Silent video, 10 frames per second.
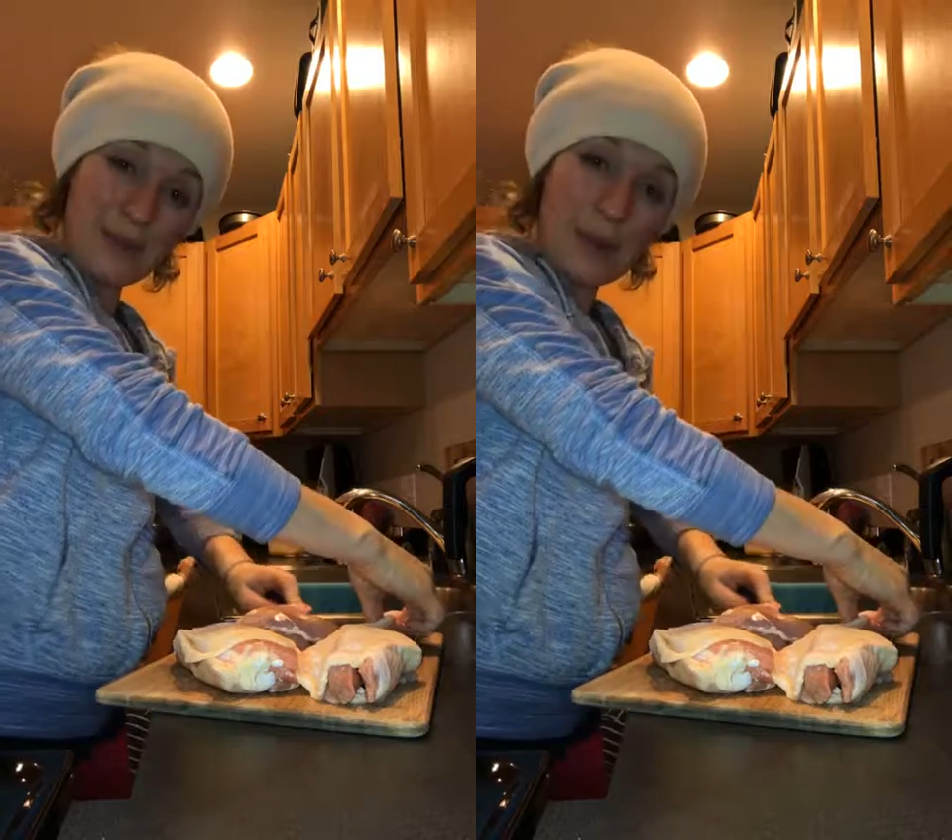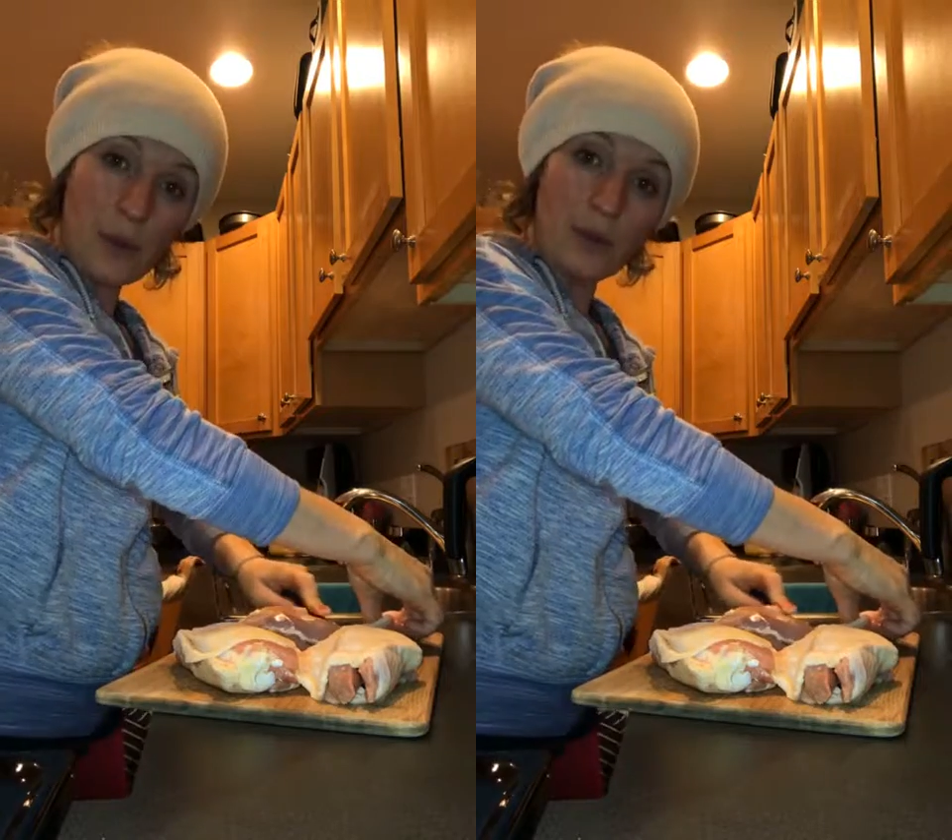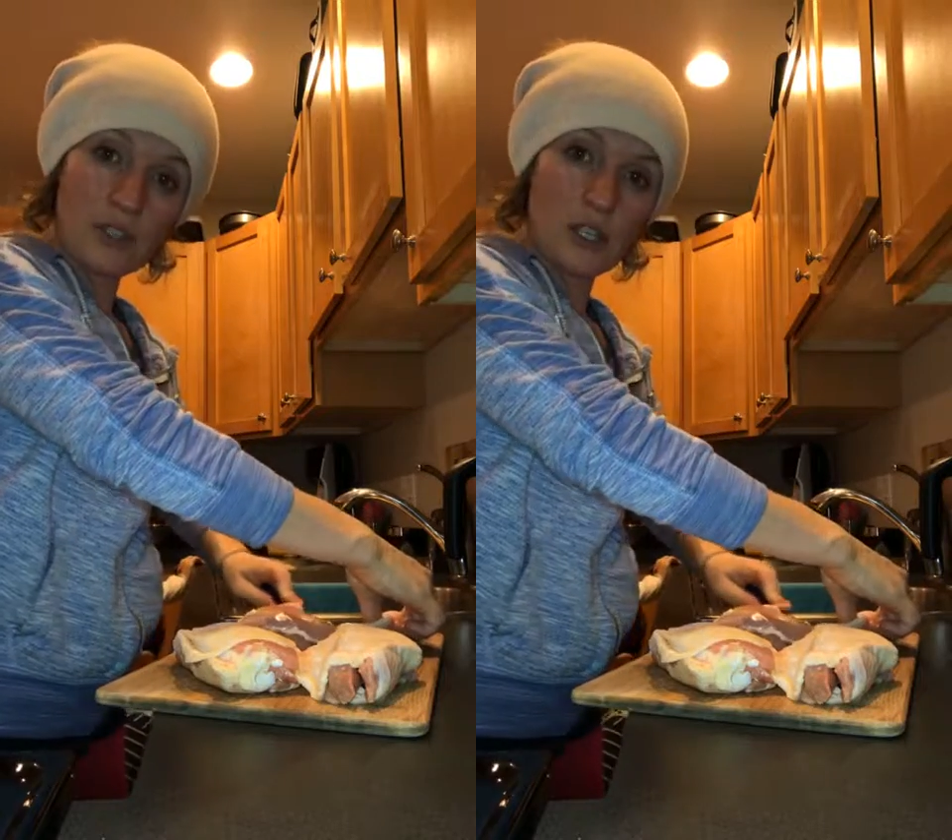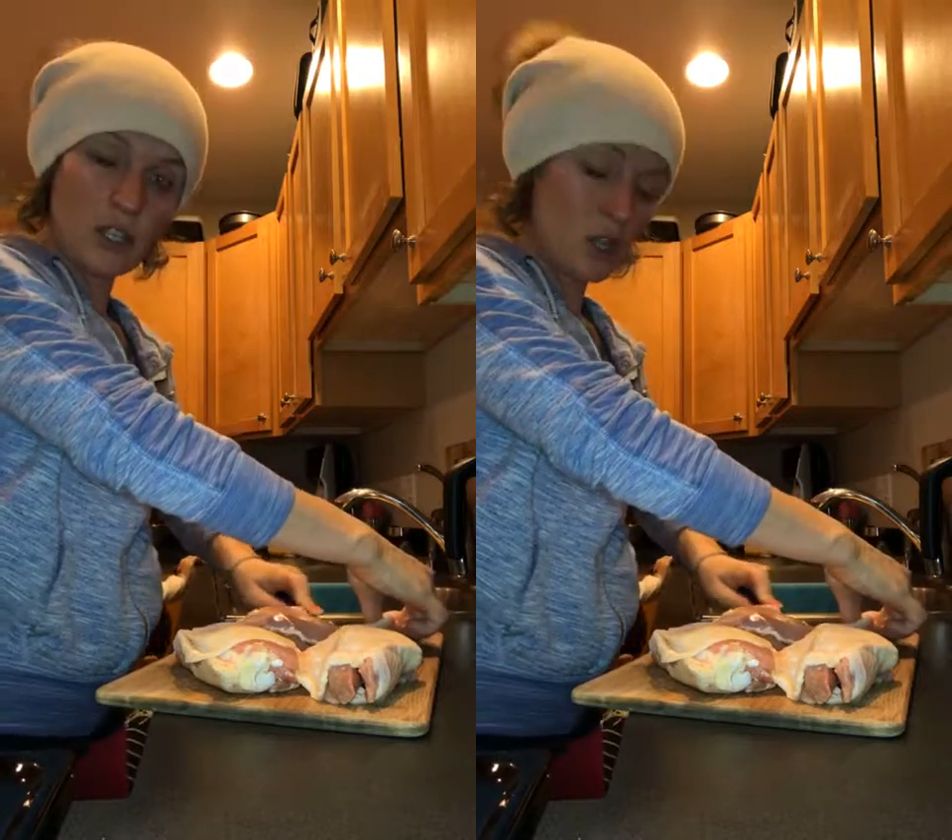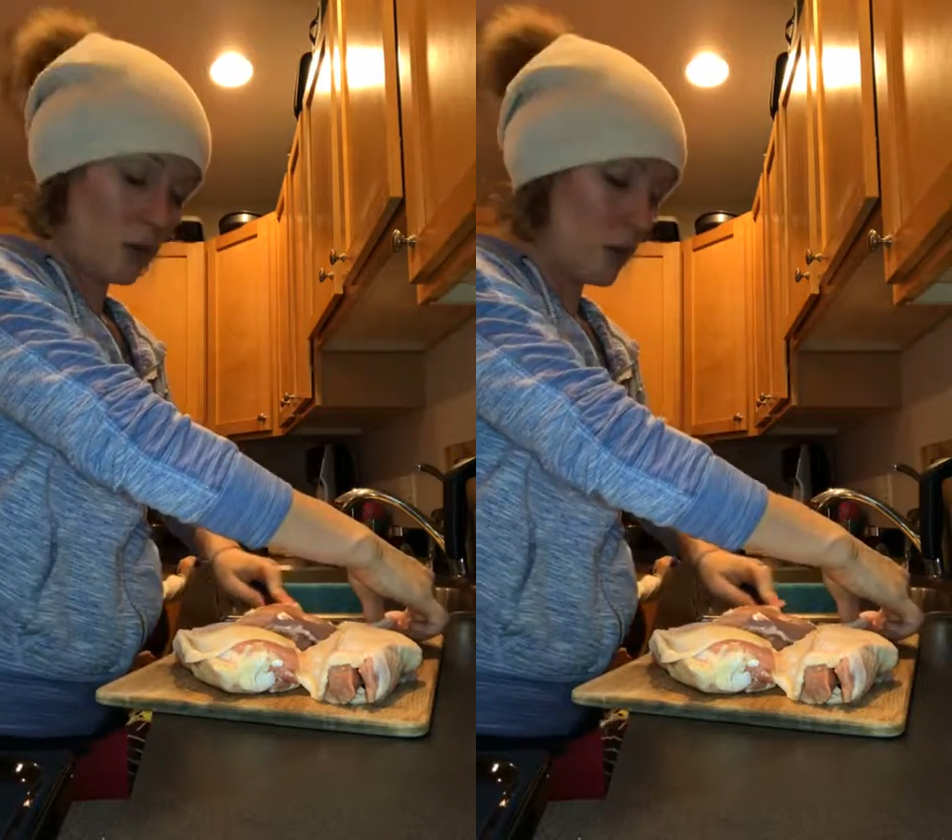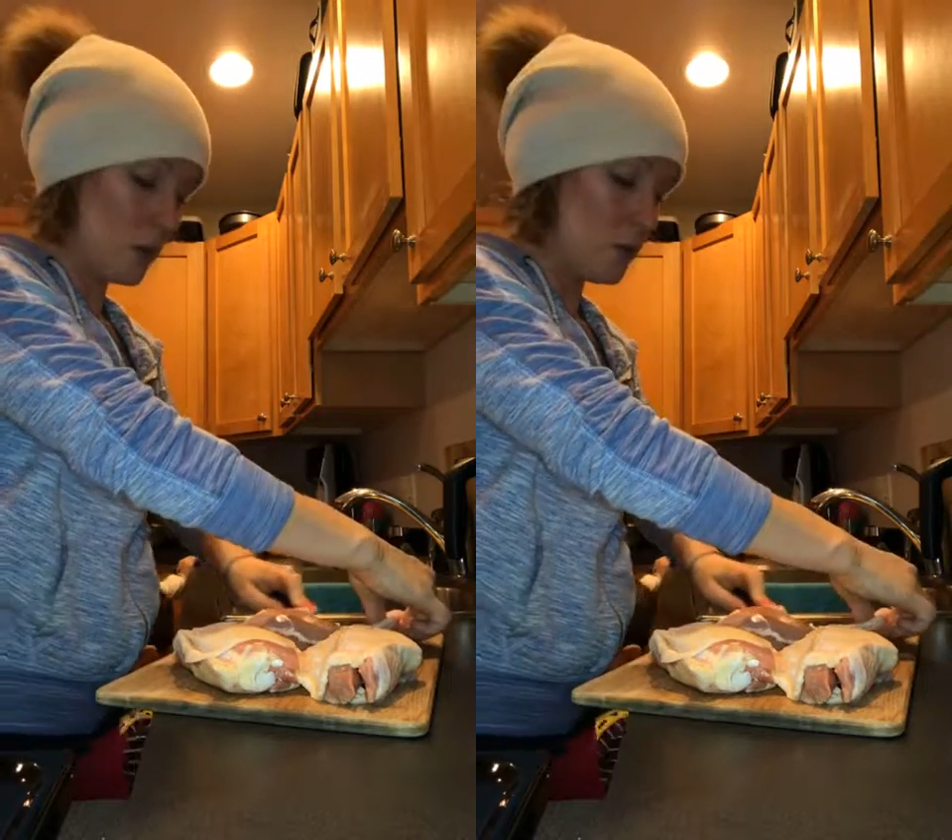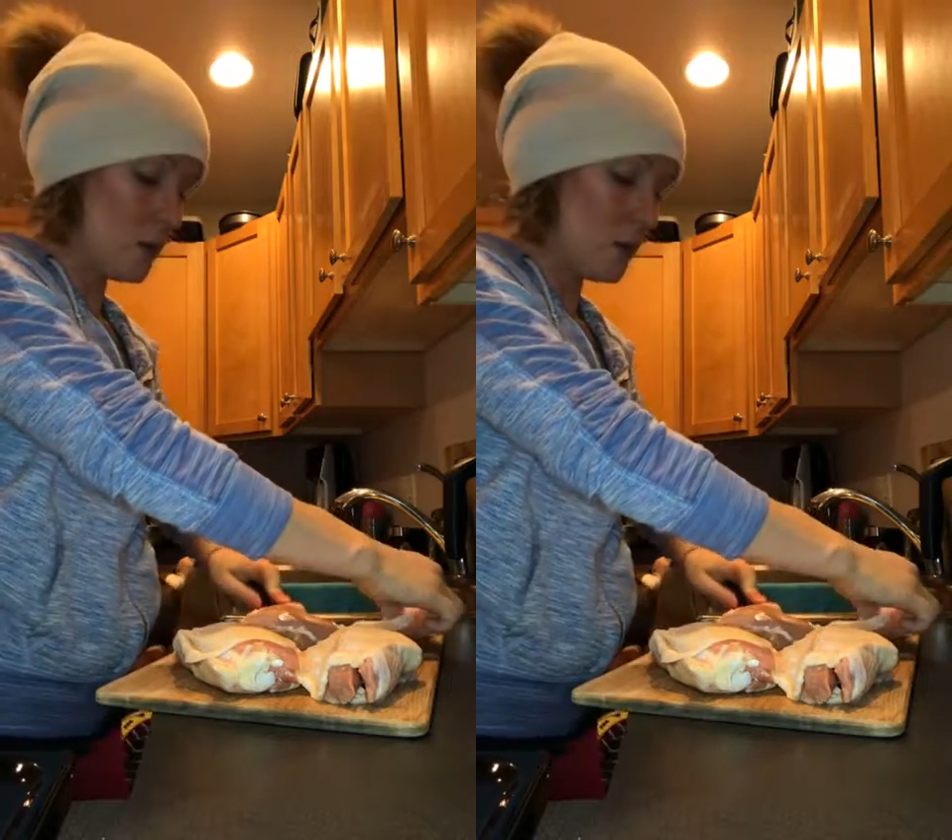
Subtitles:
about what I was going to show you,